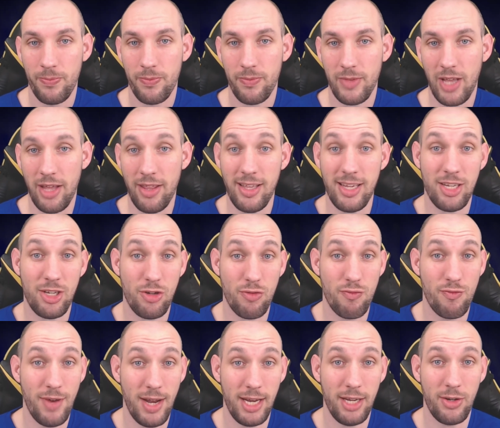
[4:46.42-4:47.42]
I think this is a
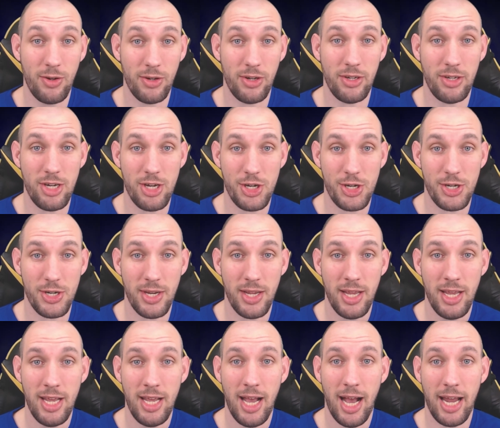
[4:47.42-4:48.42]
really good addition,
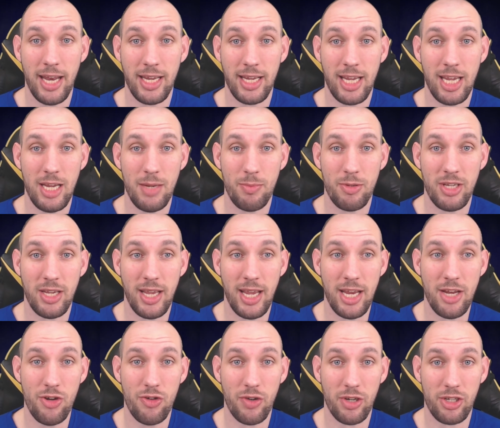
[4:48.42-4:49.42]
and it keeps it
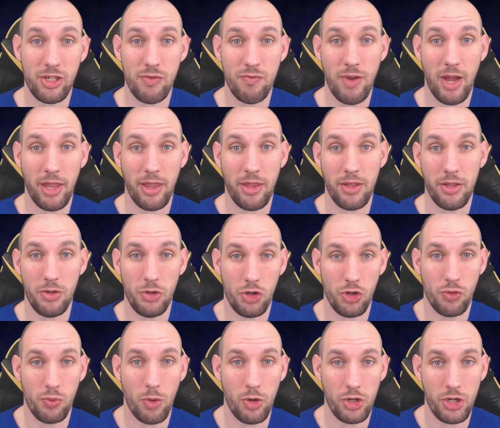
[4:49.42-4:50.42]
interesting rather than
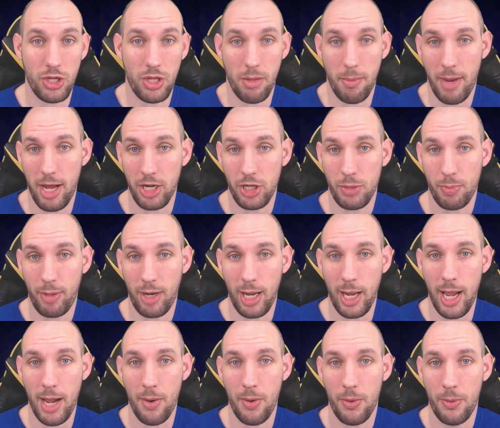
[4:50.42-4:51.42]
just watching the match play
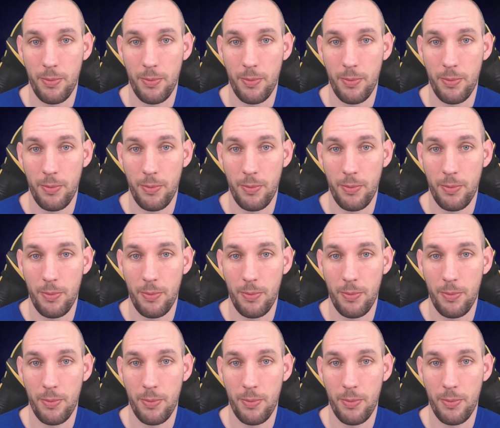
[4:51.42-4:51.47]
out.